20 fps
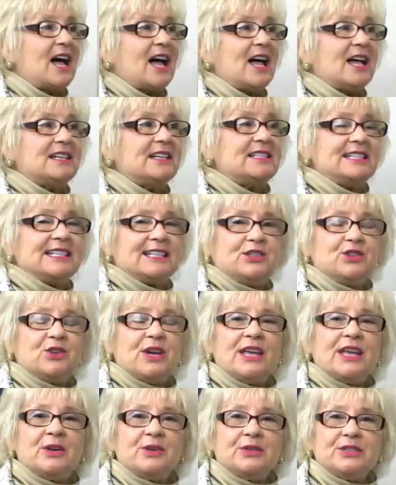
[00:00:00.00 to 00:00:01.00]
Uh,
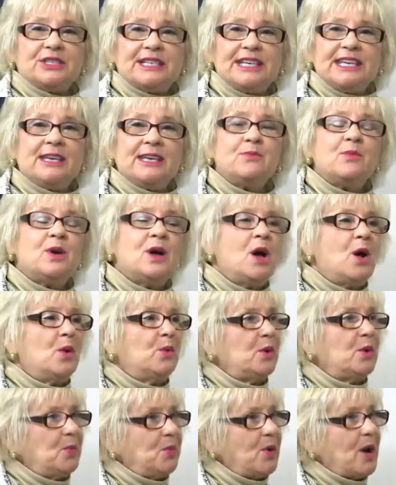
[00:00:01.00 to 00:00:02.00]
Deirdre and her team
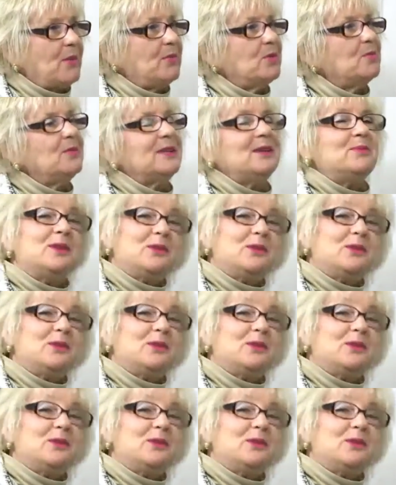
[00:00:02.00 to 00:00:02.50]
will probably